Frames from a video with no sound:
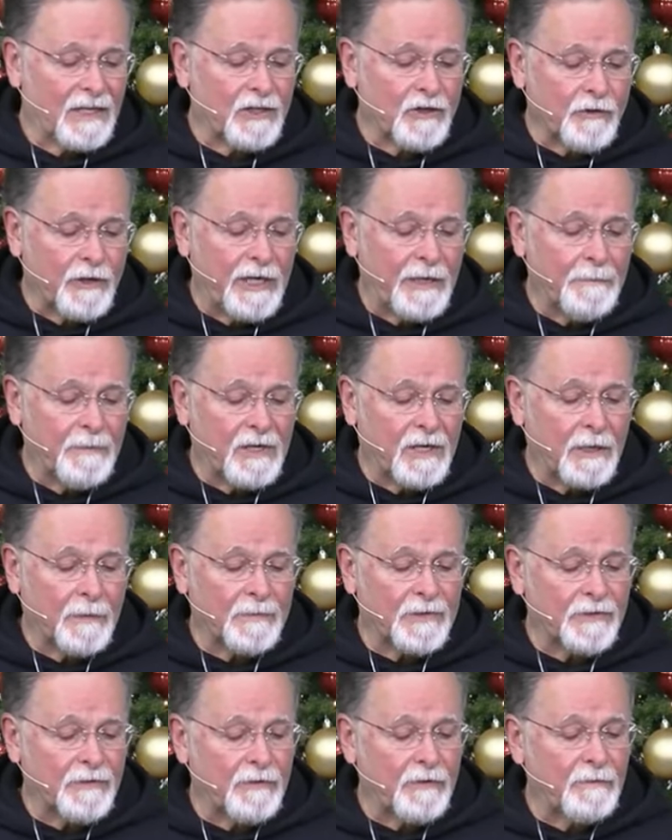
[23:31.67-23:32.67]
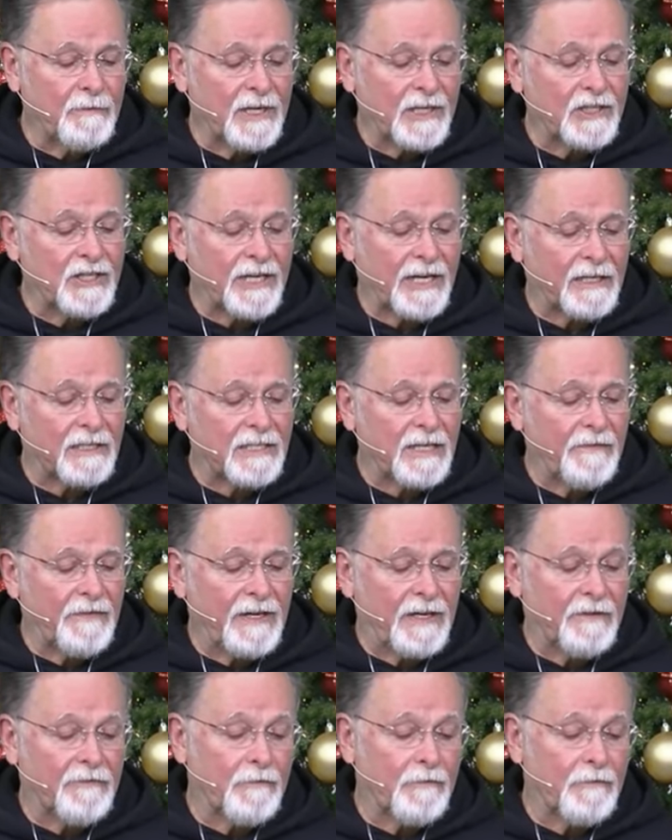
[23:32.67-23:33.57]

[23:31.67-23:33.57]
dream comes through much activity,